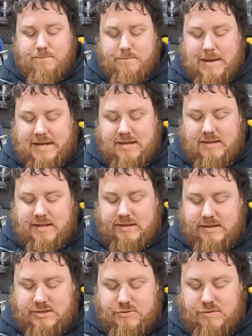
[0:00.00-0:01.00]
back at the
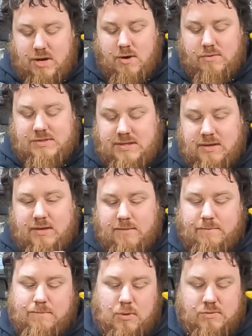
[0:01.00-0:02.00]
controls,
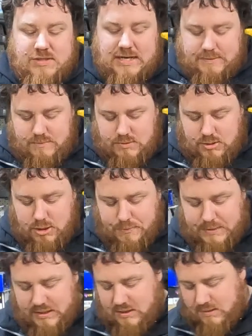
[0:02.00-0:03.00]
pulls it up,
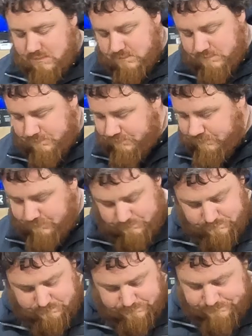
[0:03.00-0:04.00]
opening it up.
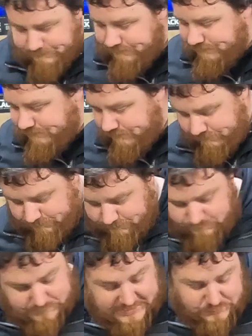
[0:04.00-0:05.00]

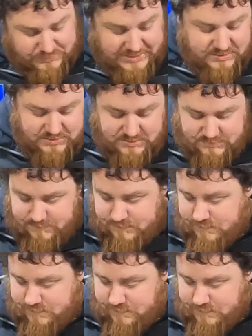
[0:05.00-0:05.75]
But that's what that does.